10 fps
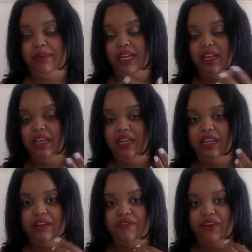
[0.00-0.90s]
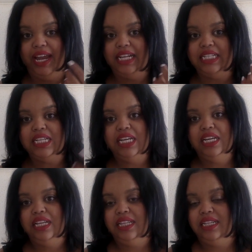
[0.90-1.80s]
I mean, in France,
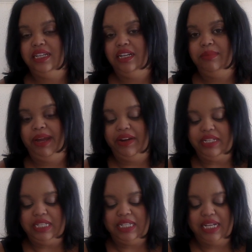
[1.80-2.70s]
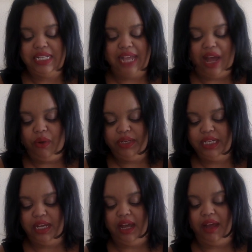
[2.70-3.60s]
or in Paris, the sun is
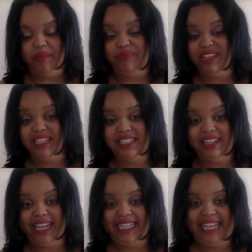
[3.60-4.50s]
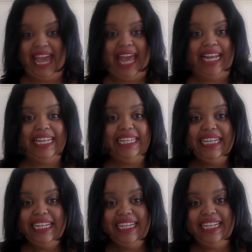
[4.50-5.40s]
out until like 10.
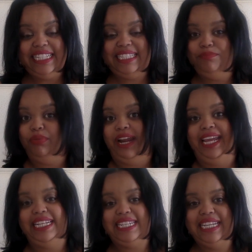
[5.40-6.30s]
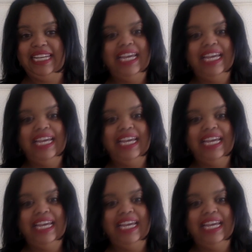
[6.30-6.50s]
It's bright.